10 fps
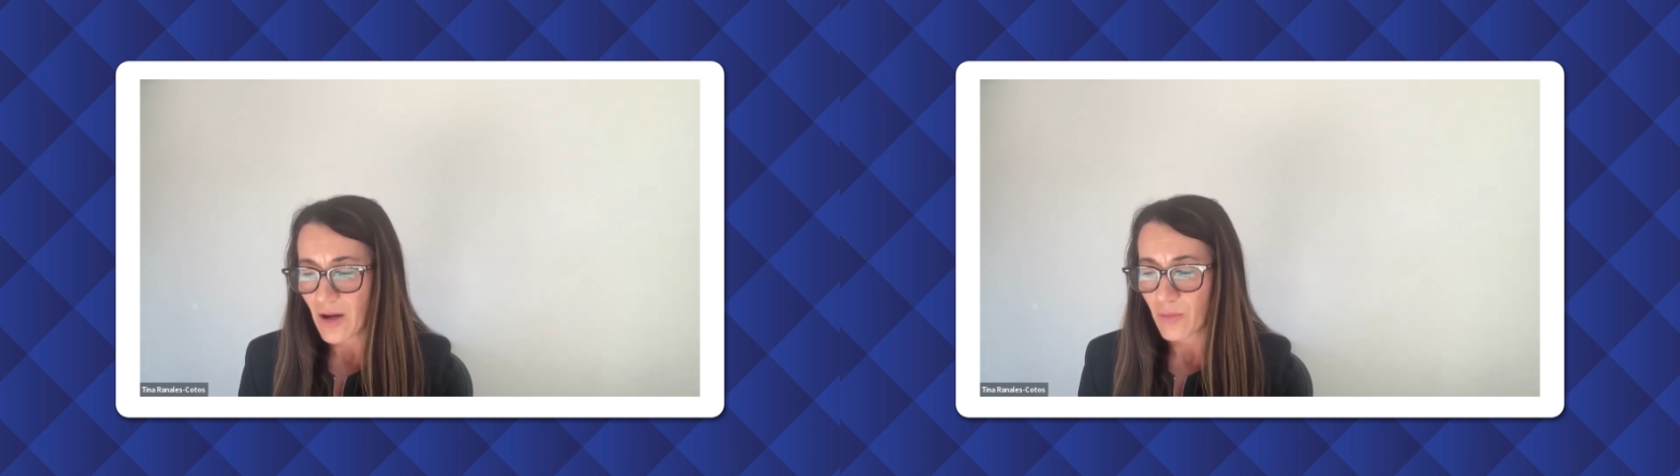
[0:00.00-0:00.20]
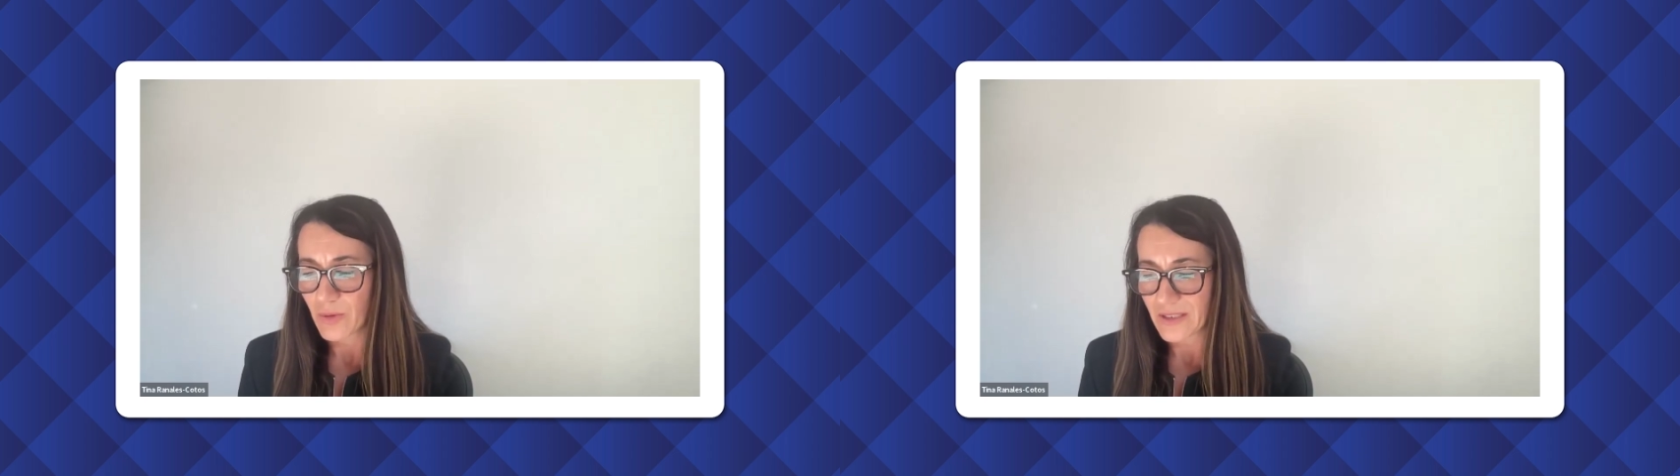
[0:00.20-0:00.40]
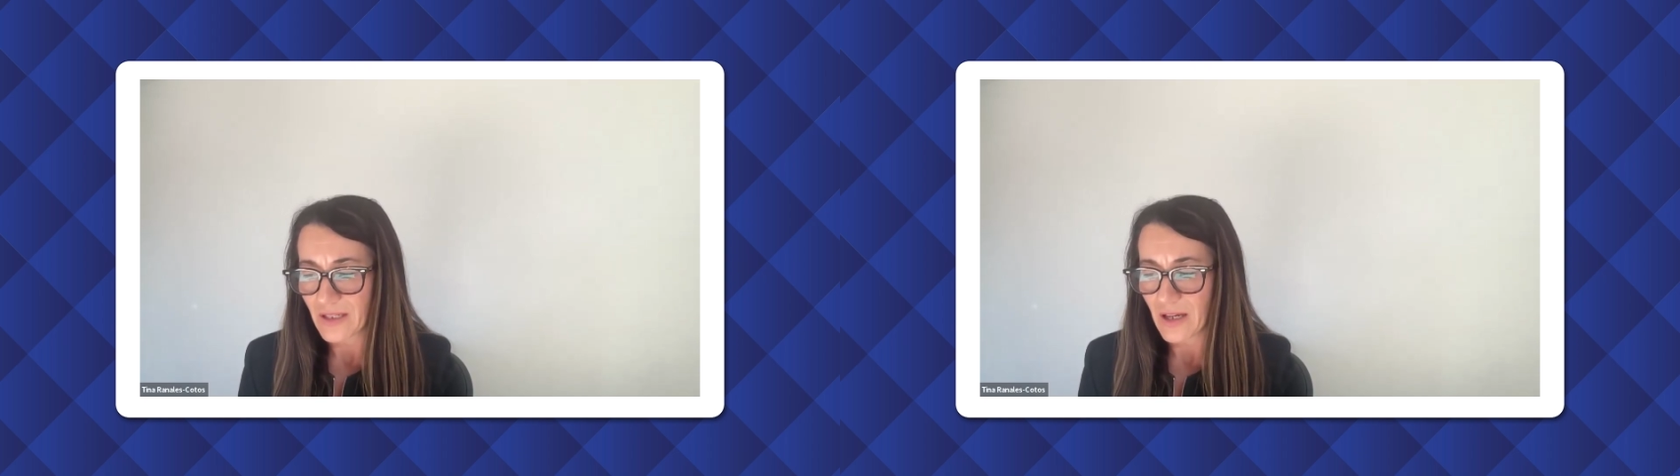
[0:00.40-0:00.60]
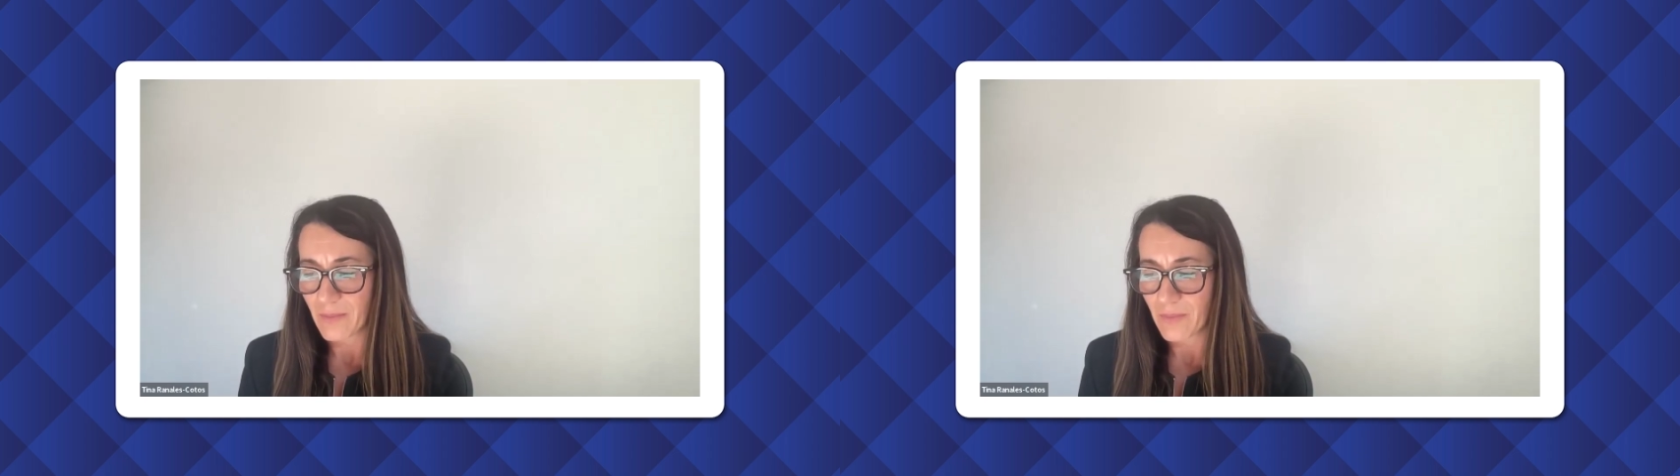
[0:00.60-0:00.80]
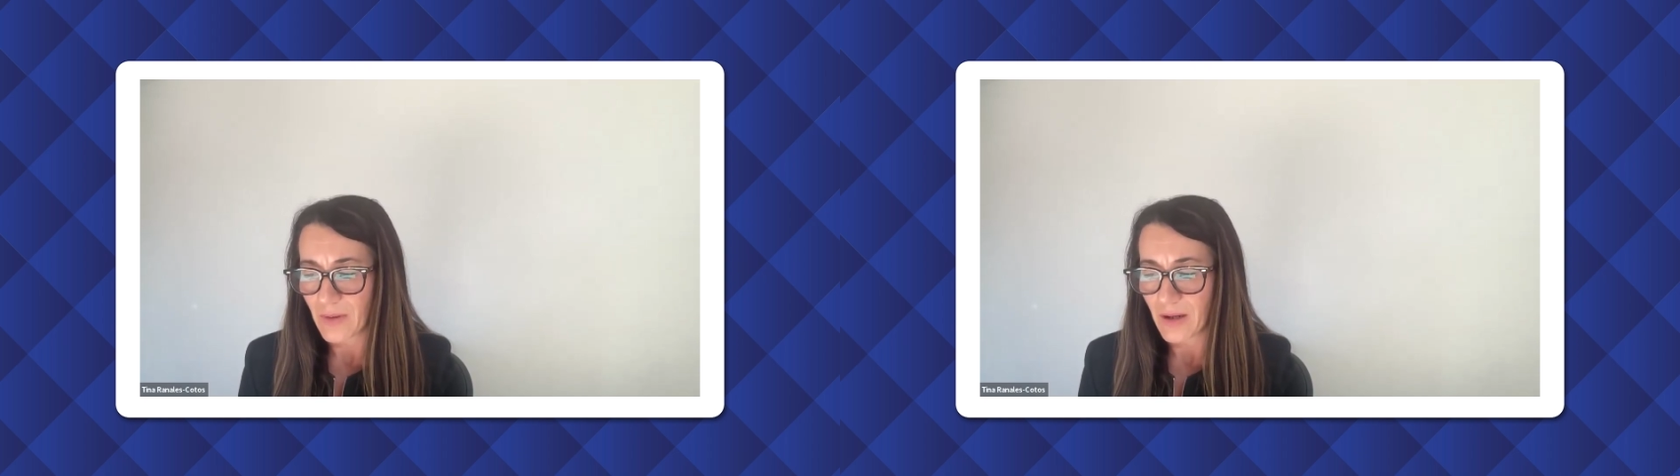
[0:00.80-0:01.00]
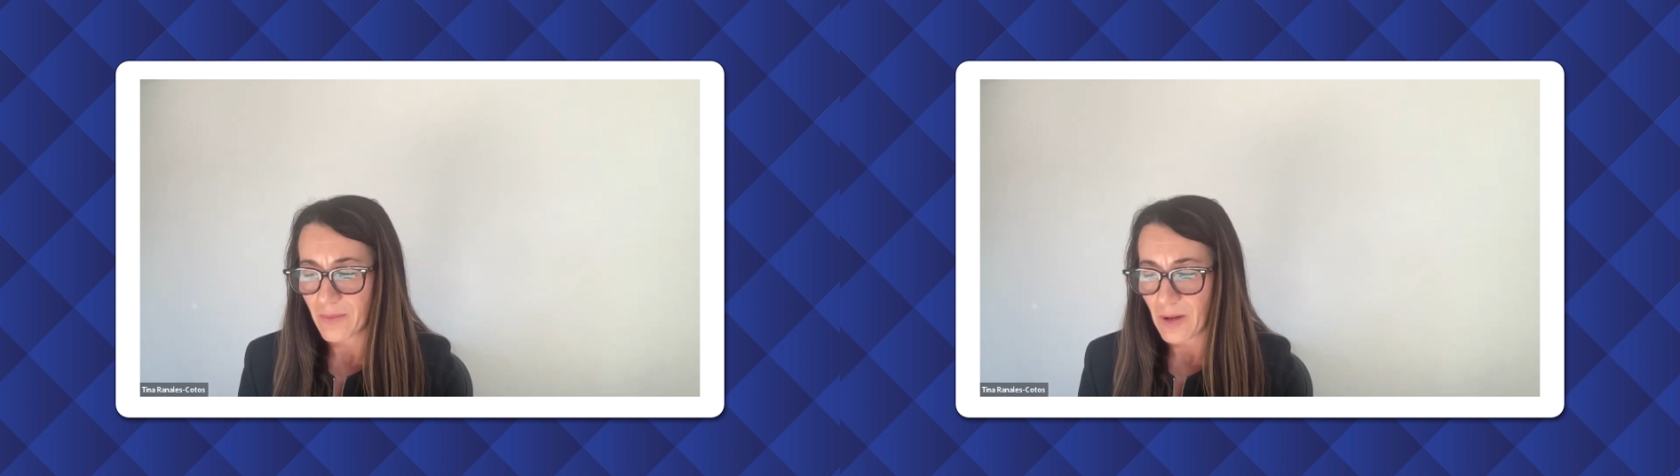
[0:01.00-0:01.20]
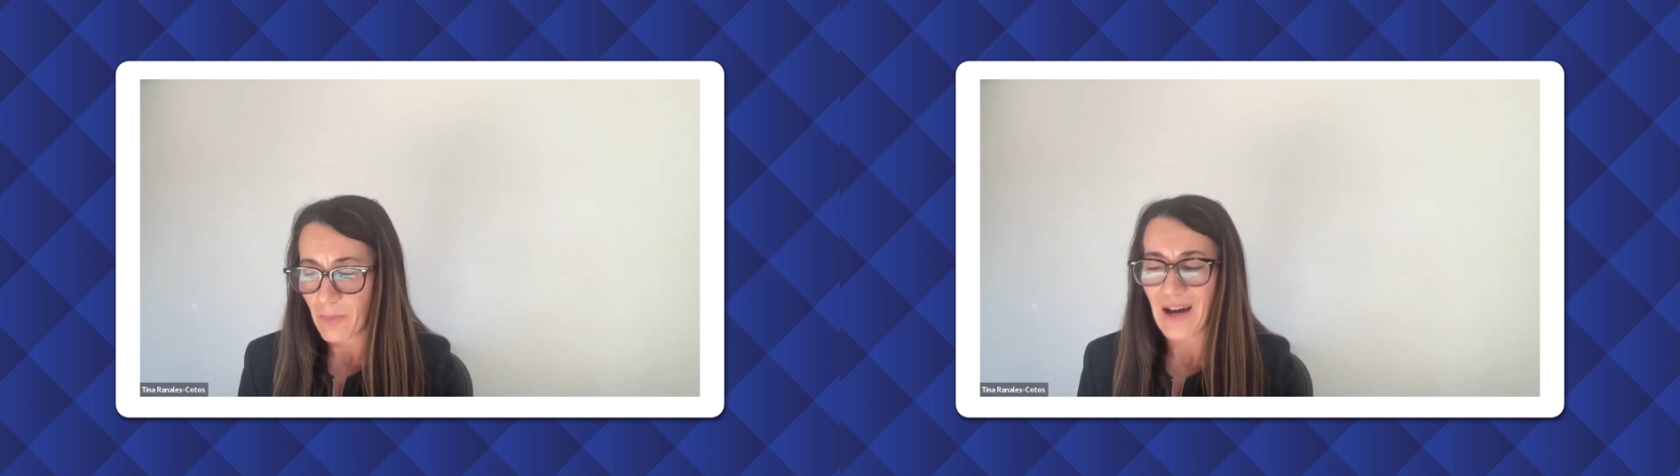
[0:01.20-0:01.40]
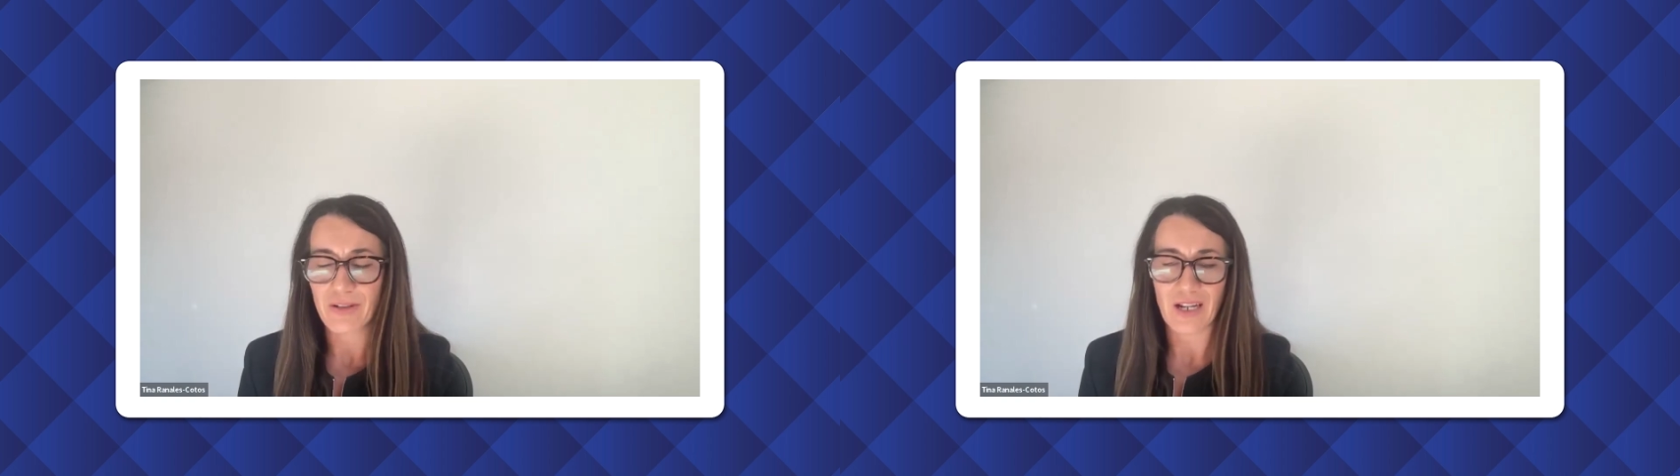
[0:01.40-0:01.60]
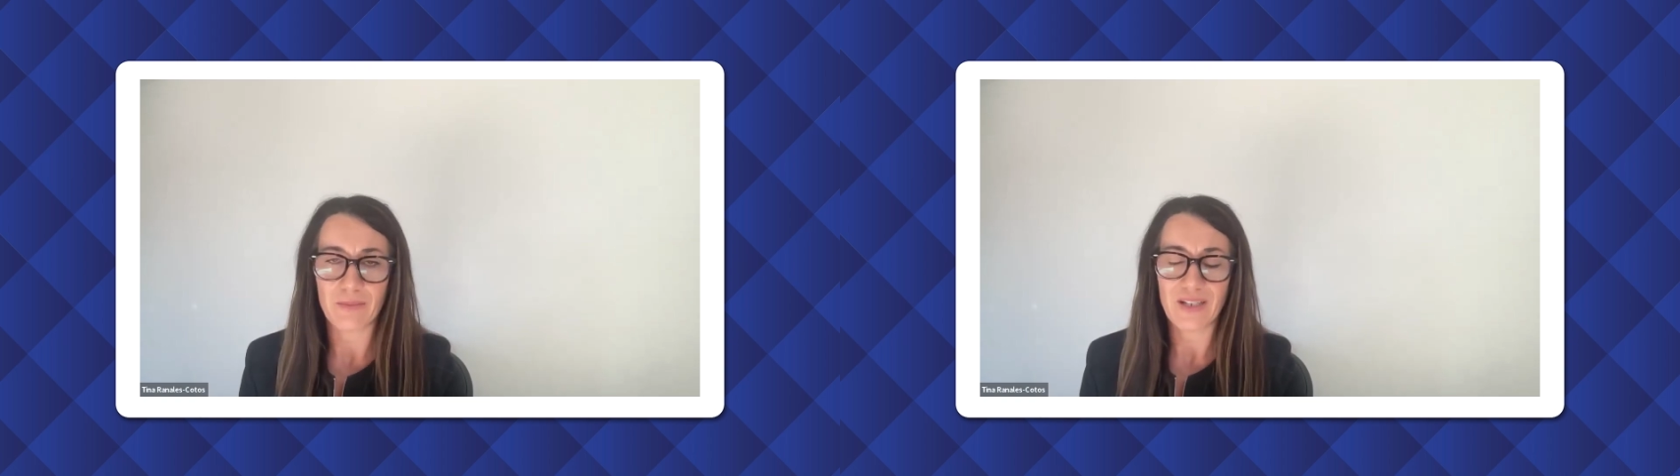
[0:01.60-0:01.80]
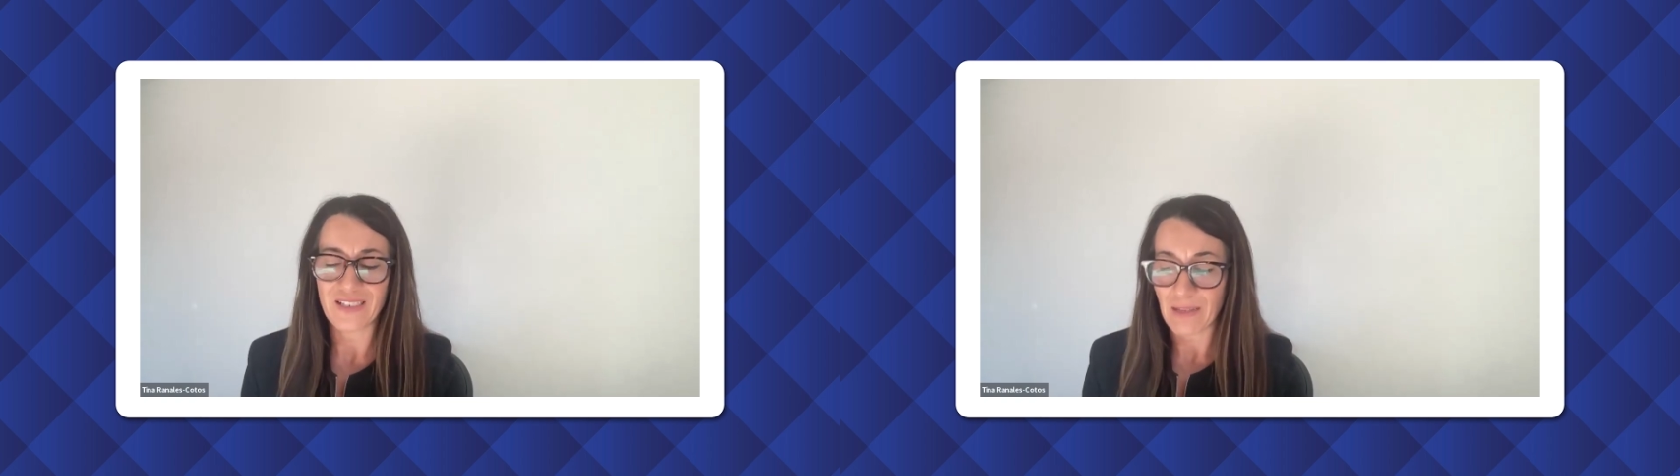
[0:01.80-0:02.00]
was a paradigm
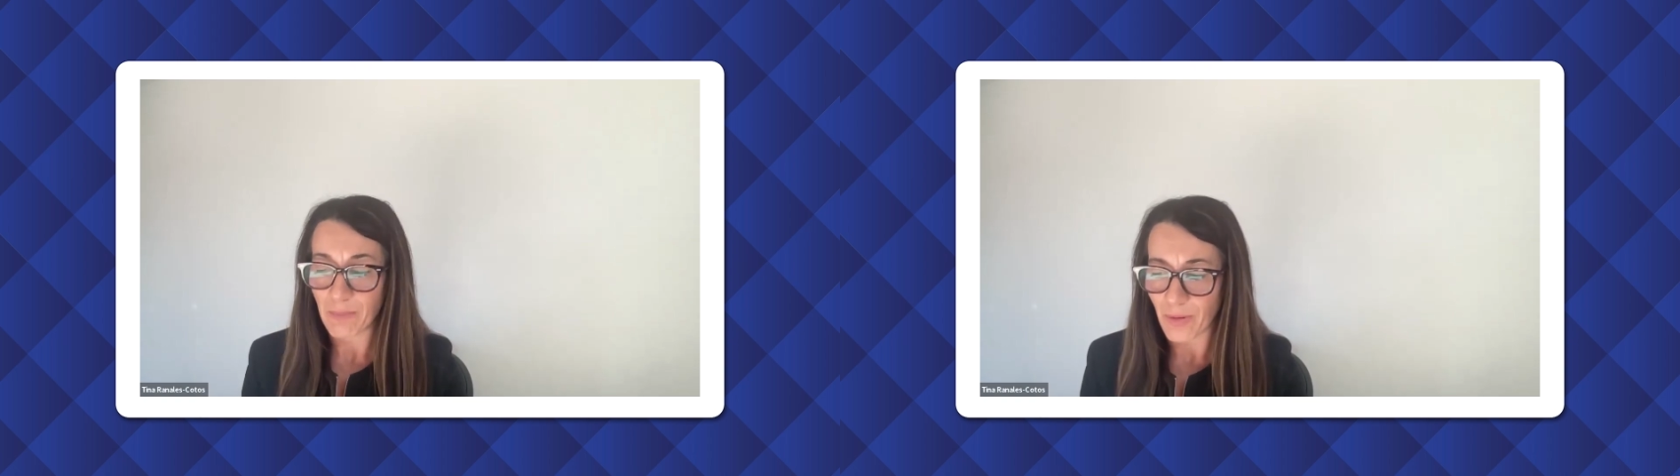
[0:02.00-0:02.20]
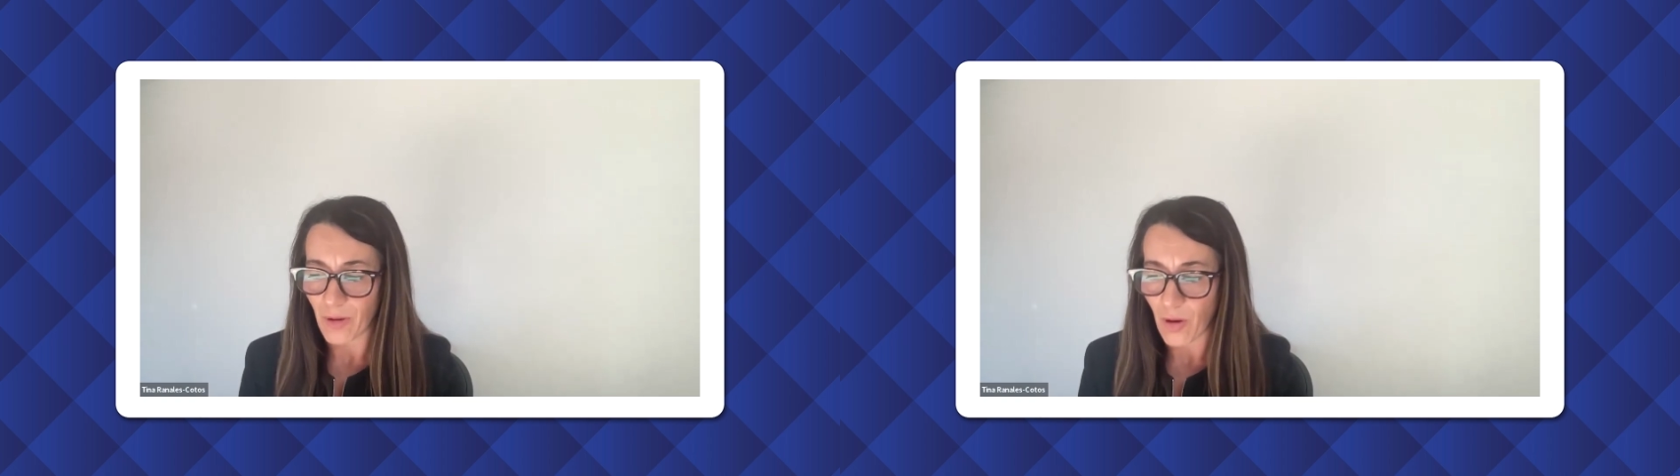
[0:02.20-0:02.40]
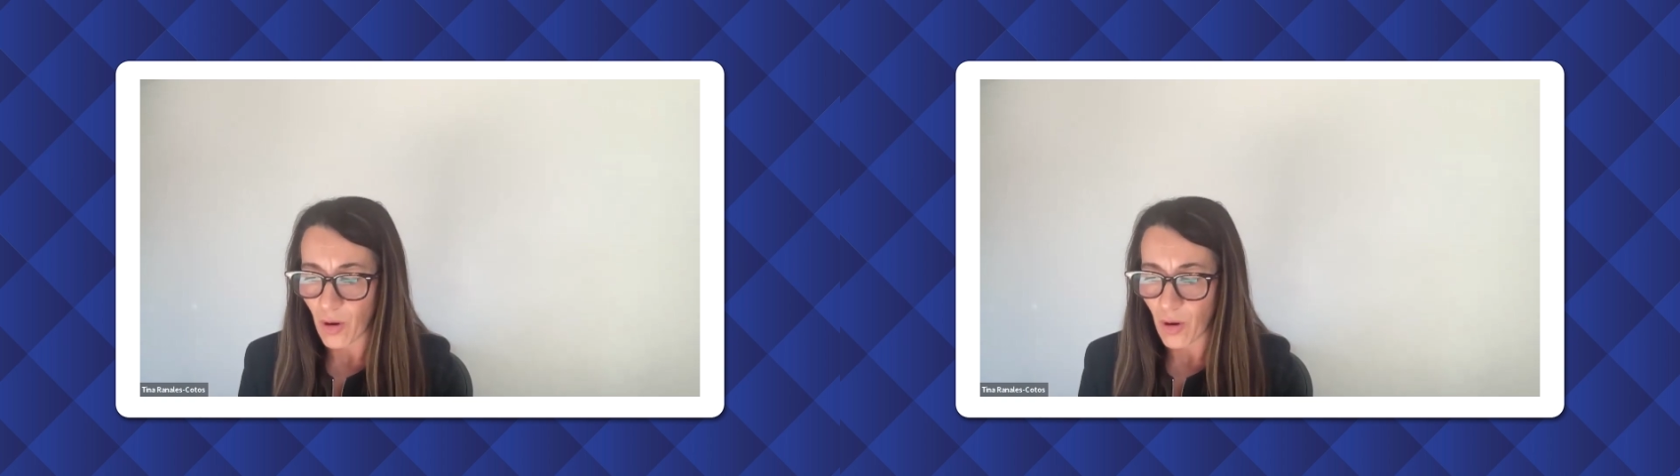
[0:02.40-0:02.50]
example